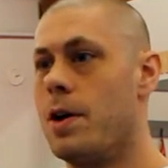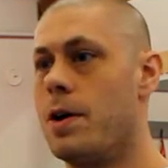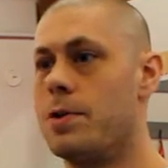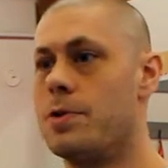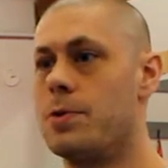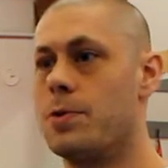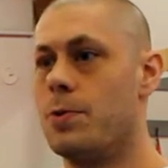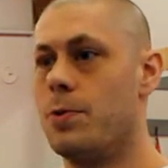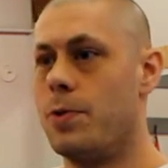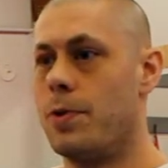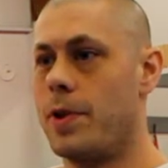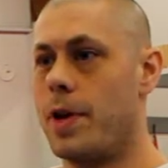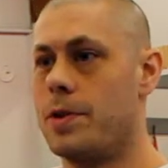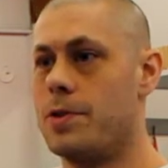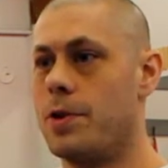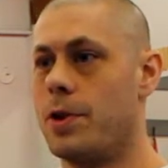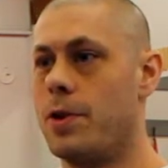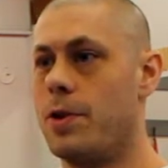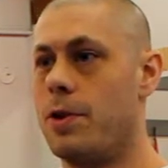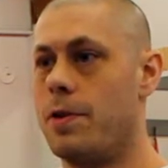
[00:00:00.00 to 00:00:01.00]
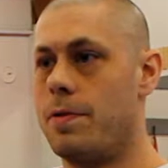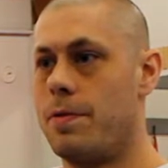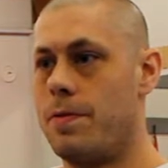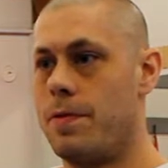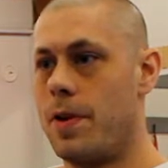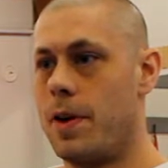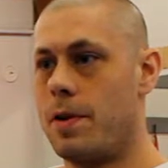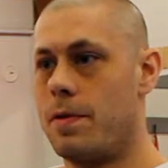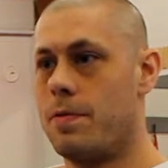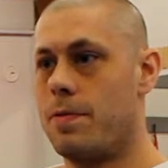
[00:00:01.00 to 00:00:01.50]
a school that's a good
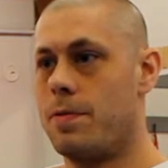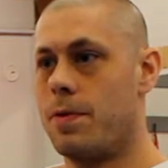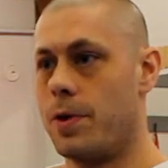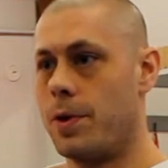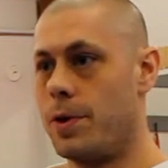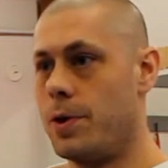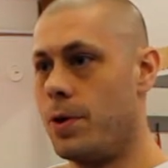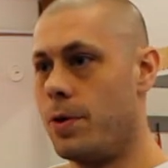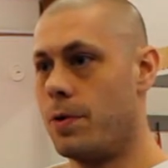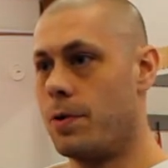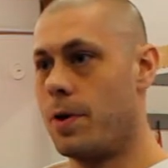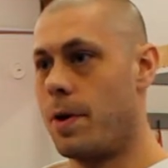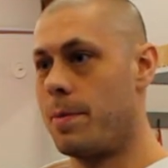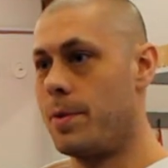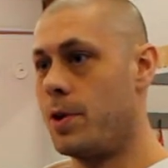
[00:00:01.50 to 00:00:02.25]
fit for you.